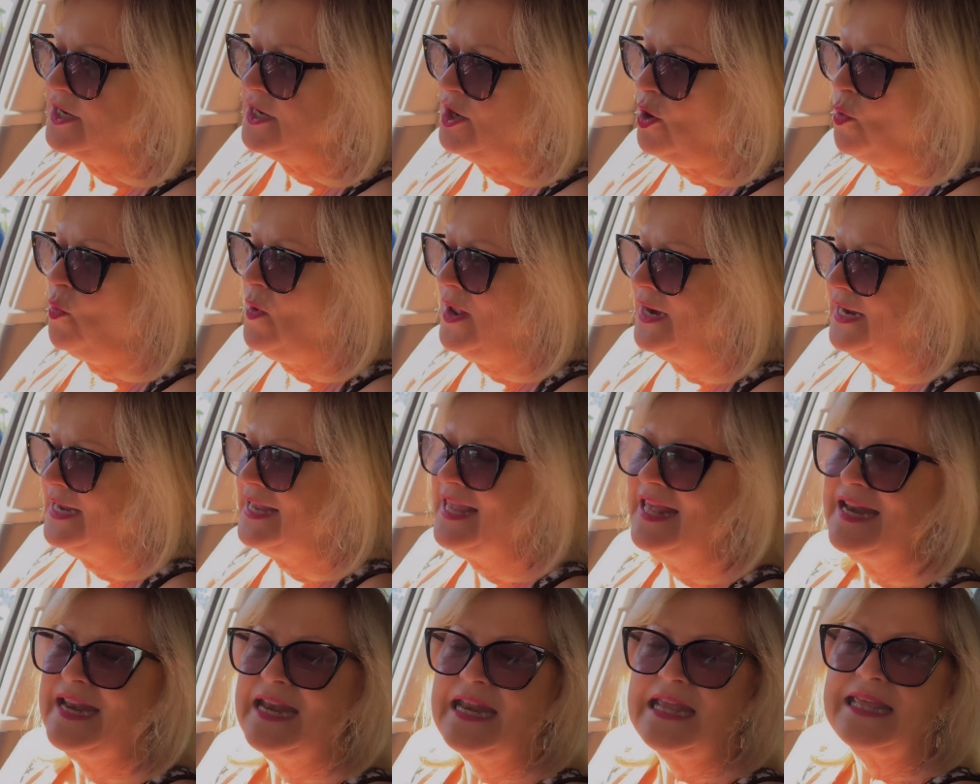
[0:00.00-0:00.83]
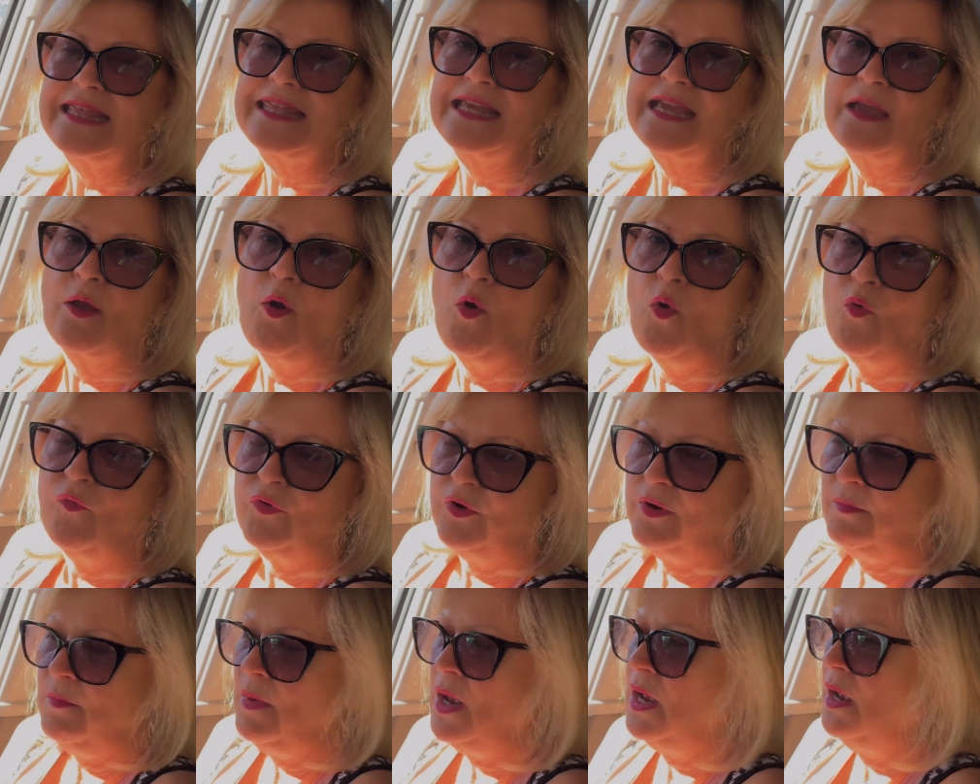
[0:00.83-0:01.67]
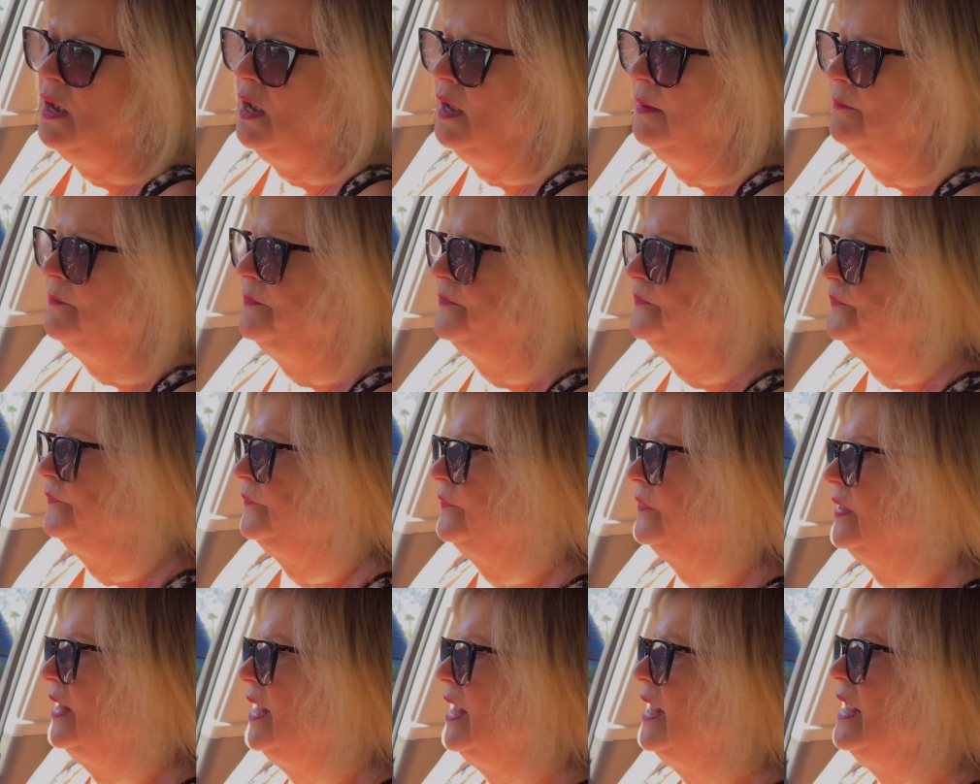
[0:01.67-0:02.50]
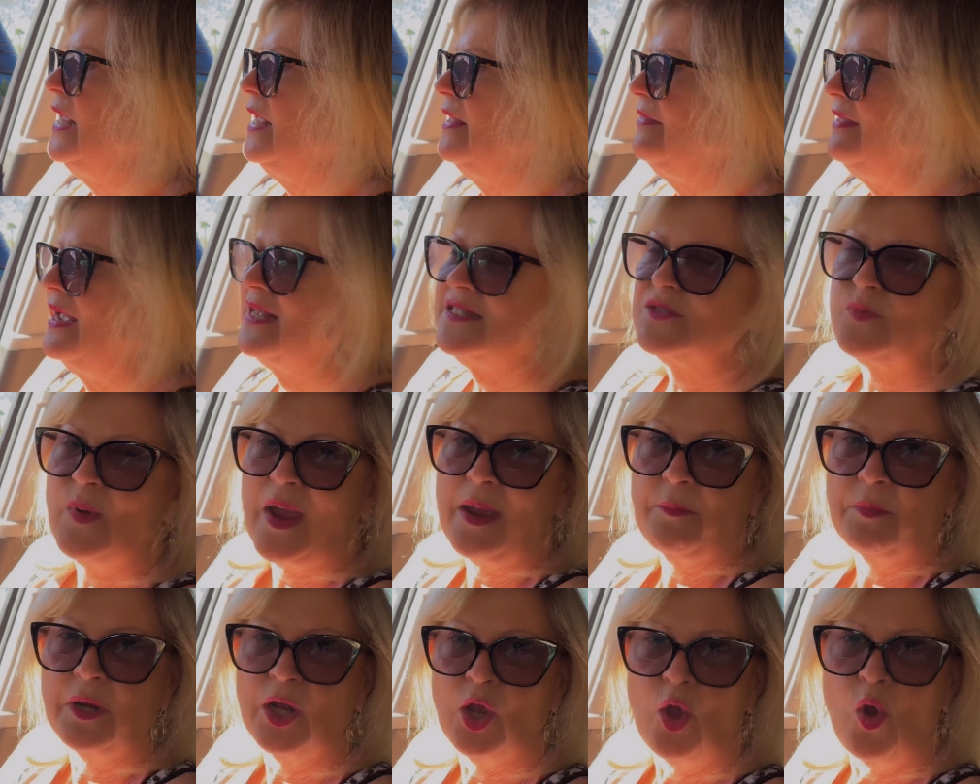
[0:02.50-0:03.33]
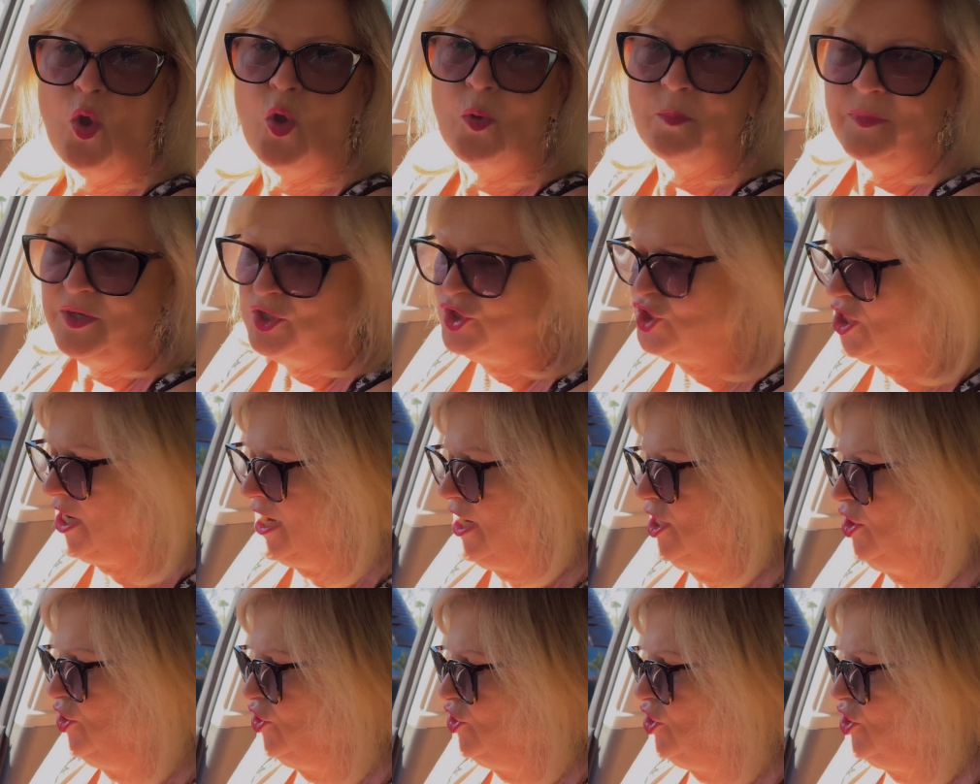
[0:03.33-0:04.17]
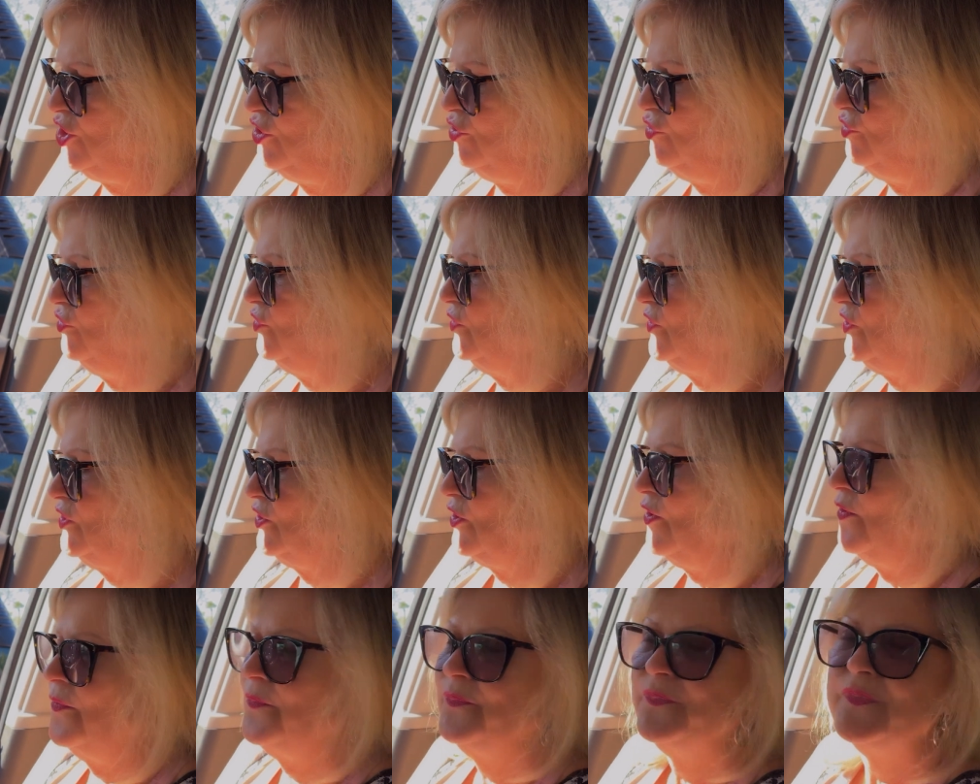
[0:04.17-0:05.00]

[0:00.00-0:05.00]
I don't wanna get anything over to Mom. Right. That's why I'm gonna go home and change too, so.